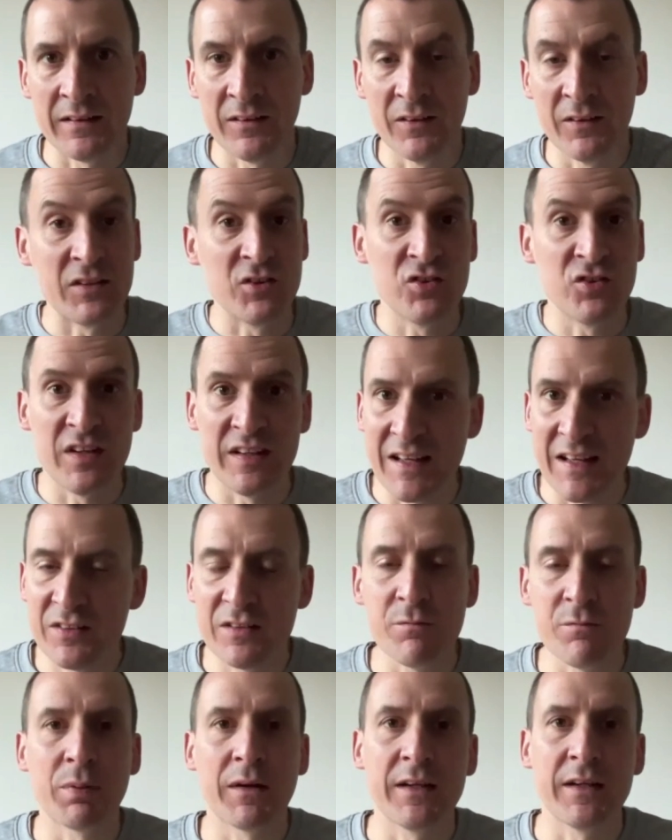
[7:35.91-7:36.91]
Like you said, he hasn't
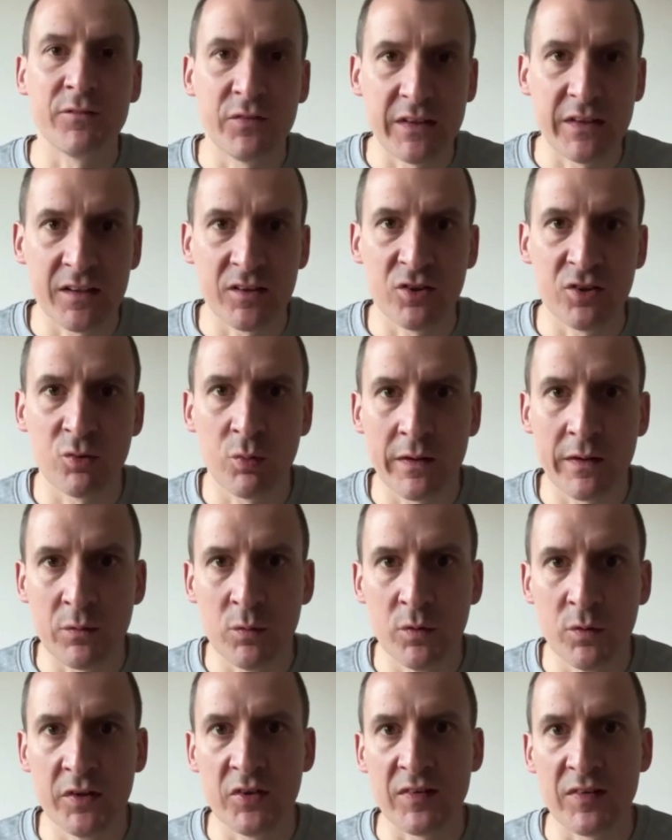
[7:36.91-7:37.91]
even played for the under
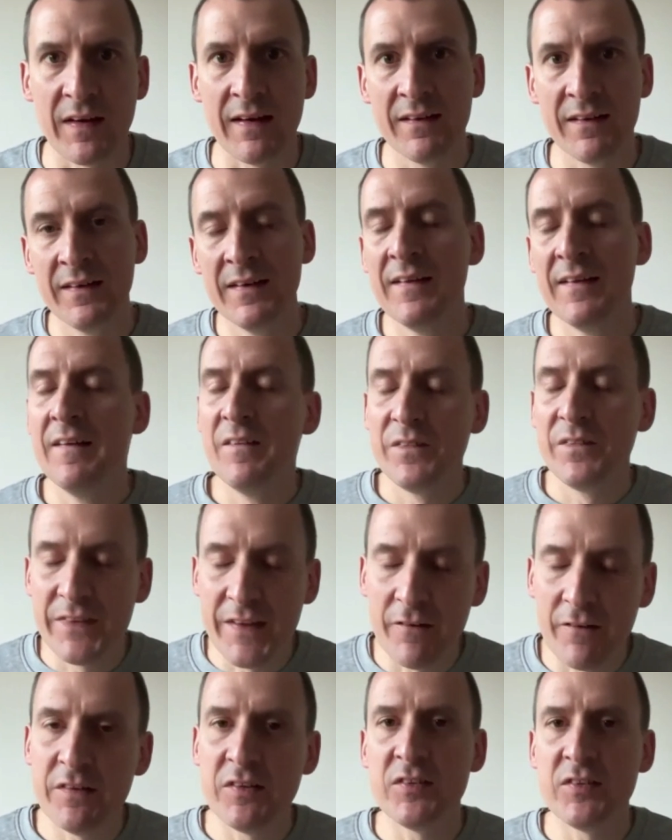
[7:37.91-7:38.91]
21s yet.
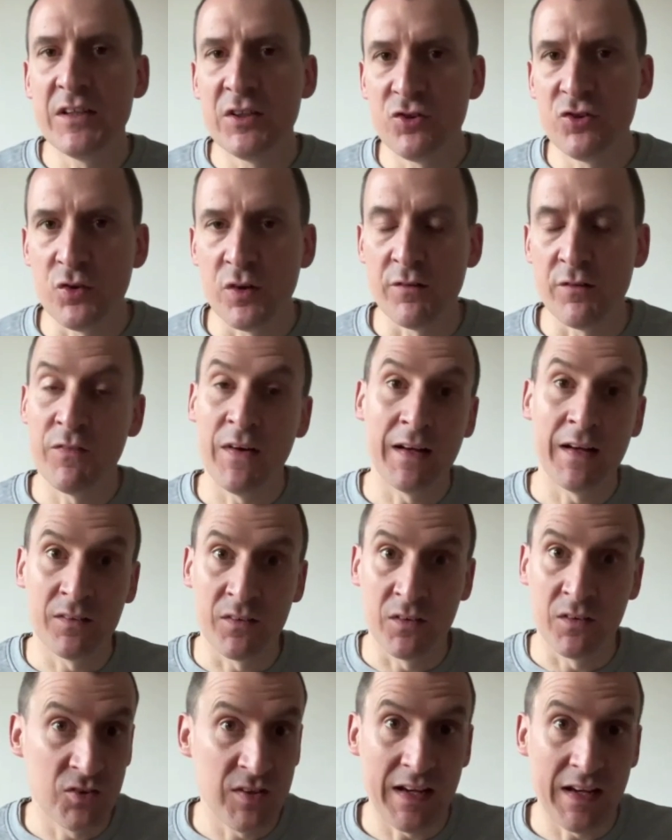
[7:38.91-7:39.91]
There is the issue, the fact
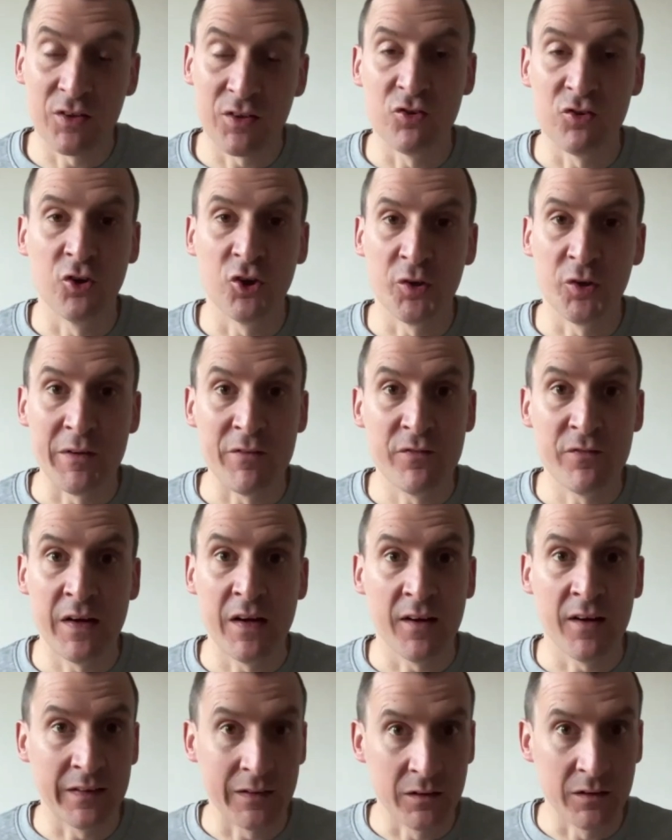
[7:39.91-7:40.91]
that Saka's not going to be
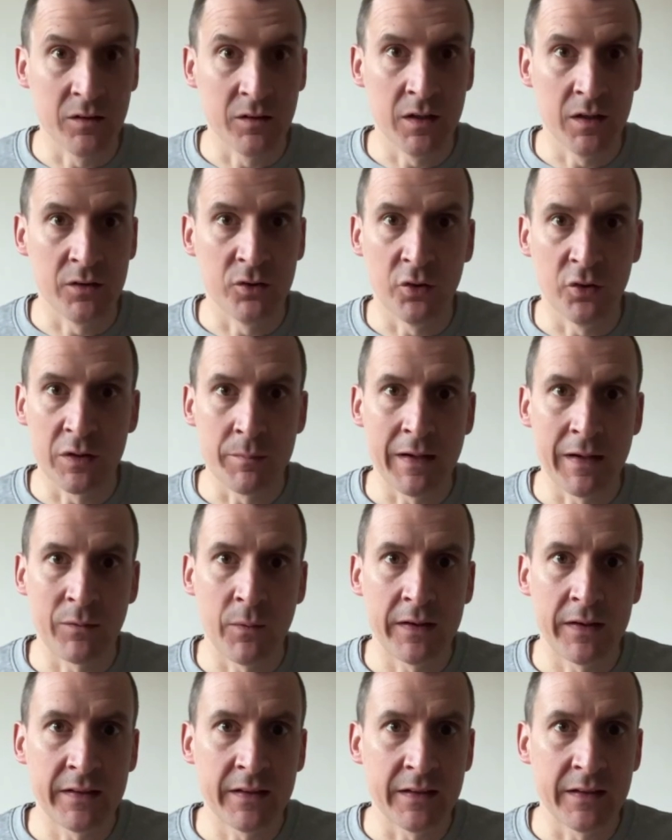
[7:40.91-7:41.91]
fit. I think Noni
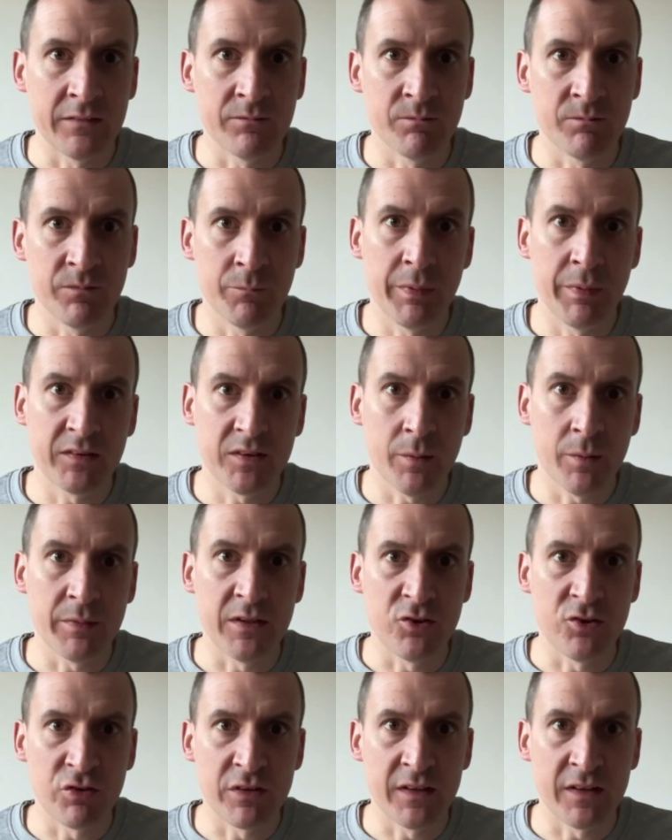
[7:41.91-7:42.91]
Madueke picked up an
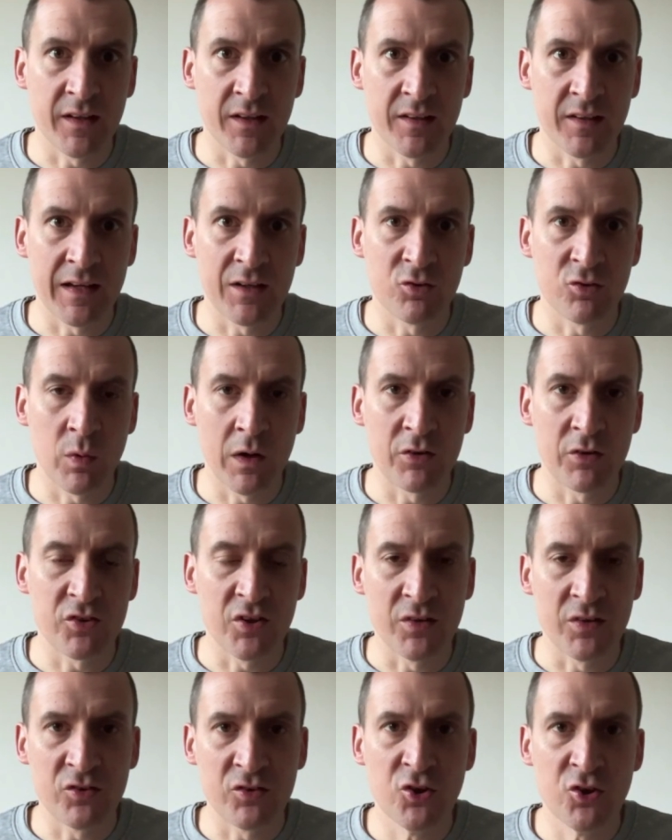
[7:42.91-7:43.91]
injury the other day as well.
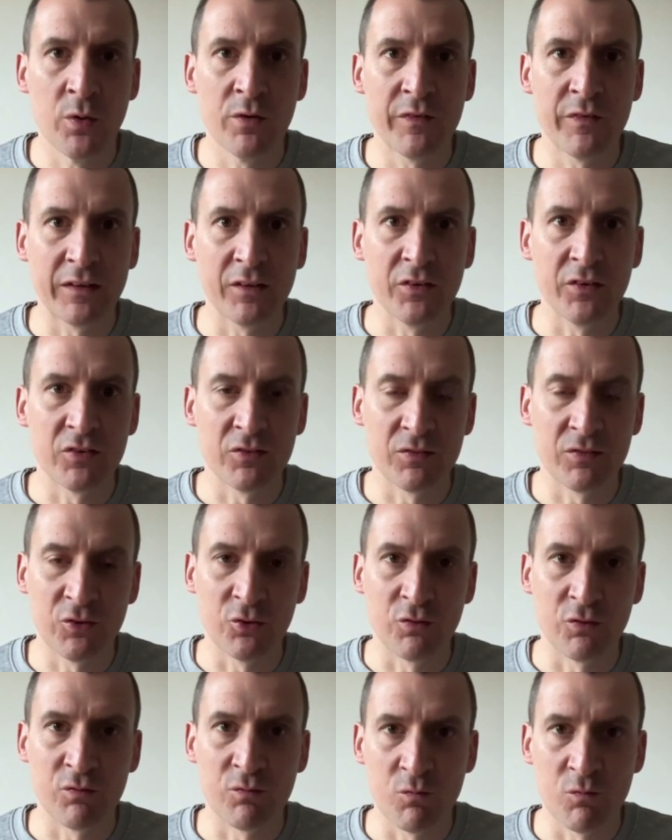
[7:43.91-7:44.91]
So two of England's
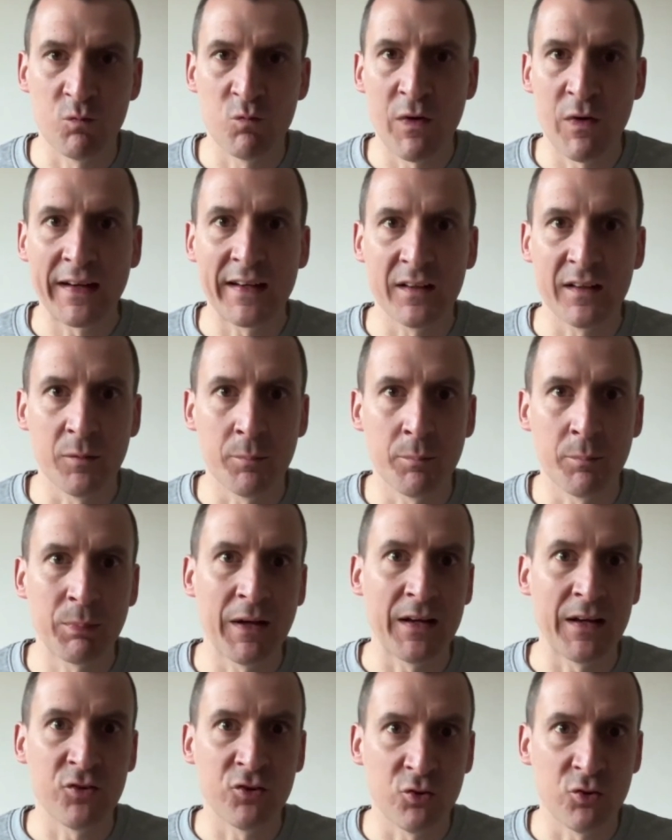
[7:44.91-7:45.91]
sort of regular
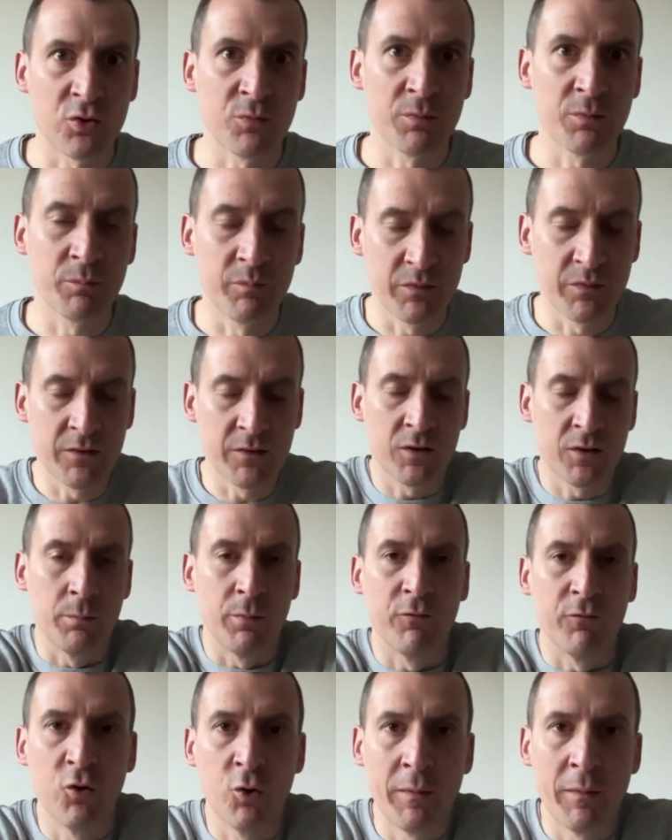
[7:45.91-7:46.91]
players who can
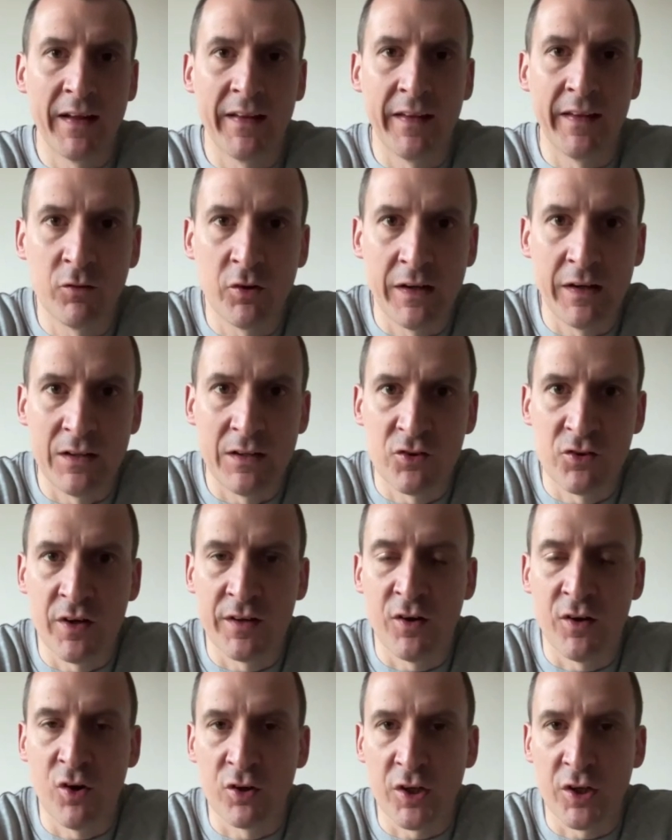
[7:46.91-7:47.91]
perform out on that right hand
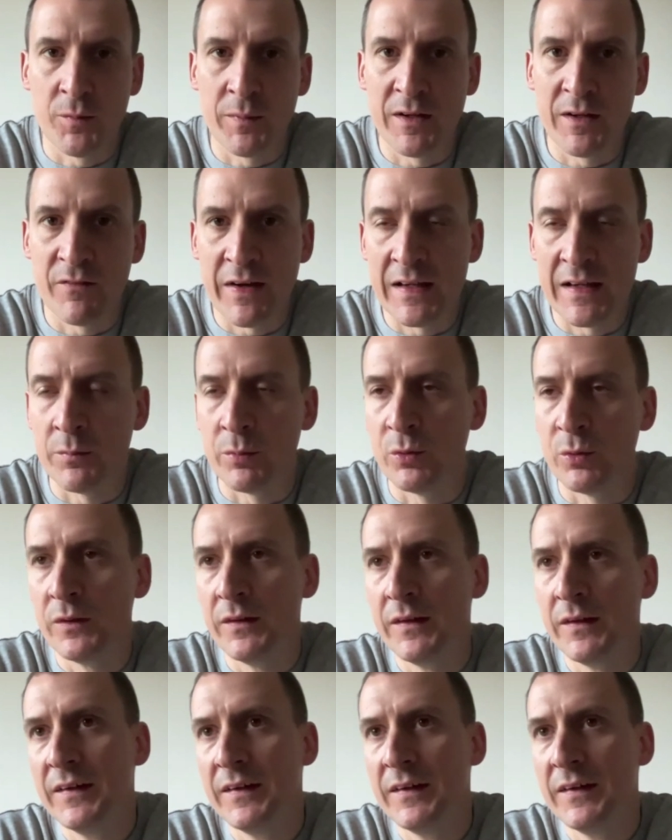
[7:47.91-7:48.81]
side aren't going to be available.